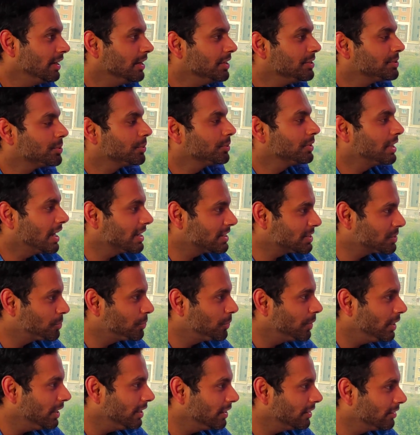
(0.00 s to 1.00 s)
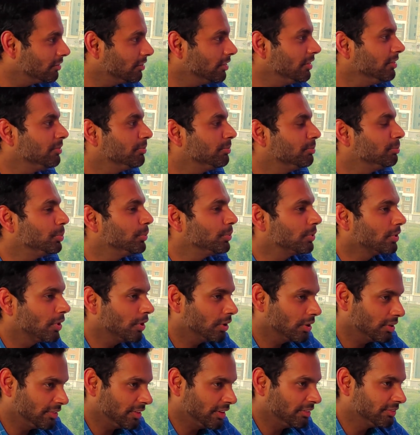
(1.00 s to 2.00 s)
So that's where we put a
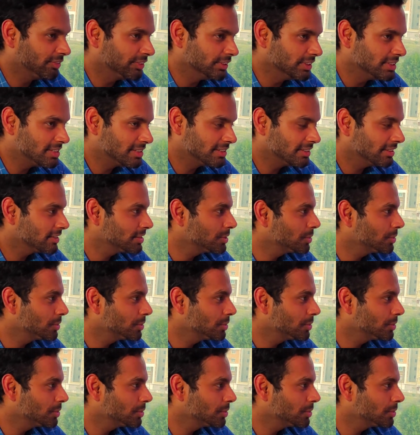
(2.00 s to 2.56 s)
lot of efforts.